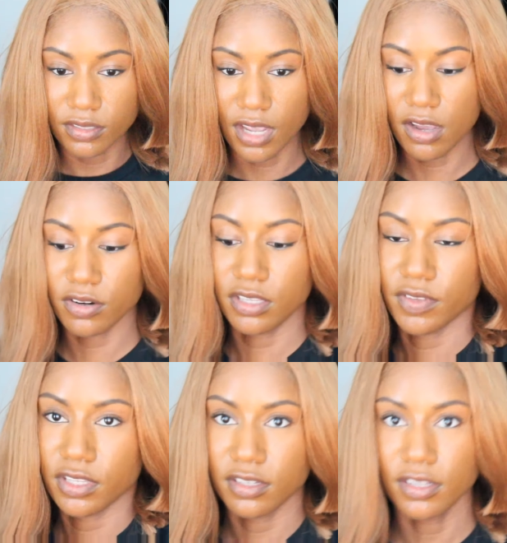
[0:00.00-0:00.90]
I don't
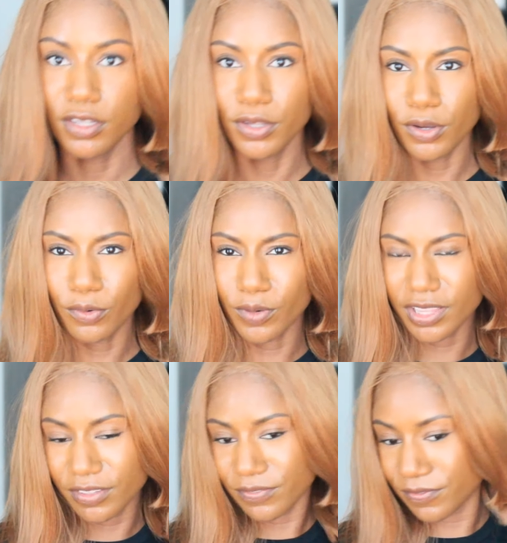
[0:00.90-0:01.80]
even, what
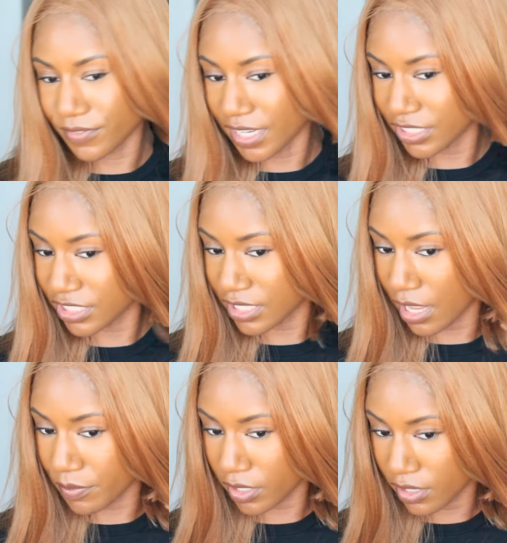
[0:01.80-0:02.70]
the fuck just
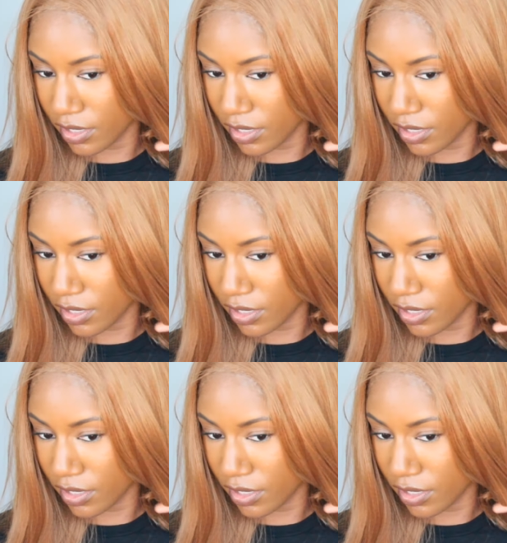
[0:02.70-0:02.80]
happened?